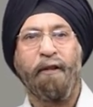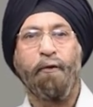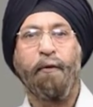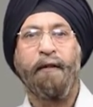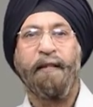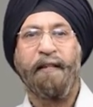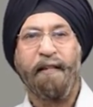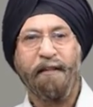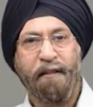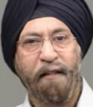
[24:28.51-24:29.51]
to
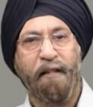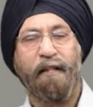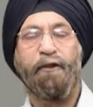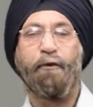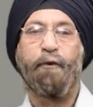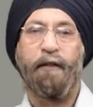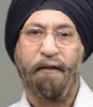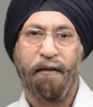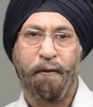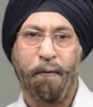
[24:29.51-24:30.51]
recreational drug
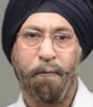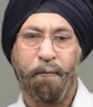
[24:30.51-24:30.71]
users.